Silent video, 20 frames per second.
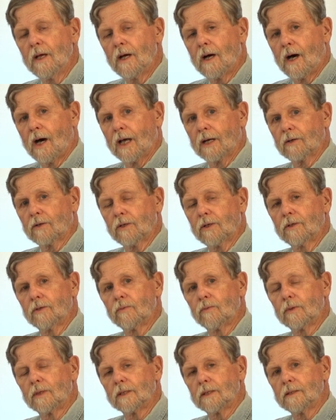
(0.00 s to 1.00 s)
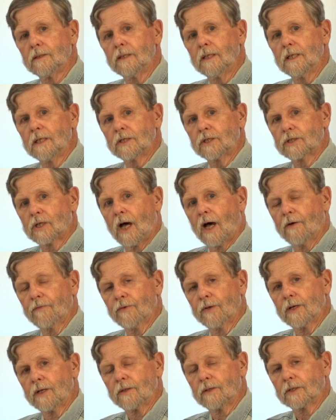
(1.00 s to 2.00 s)
Hot glue would
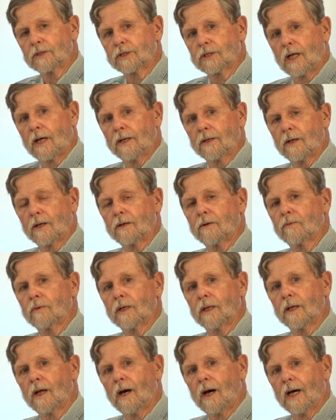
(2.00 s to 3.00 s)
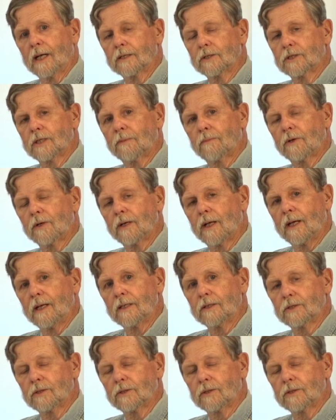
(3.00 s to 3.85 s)
soften in the sun on a really hot summer day,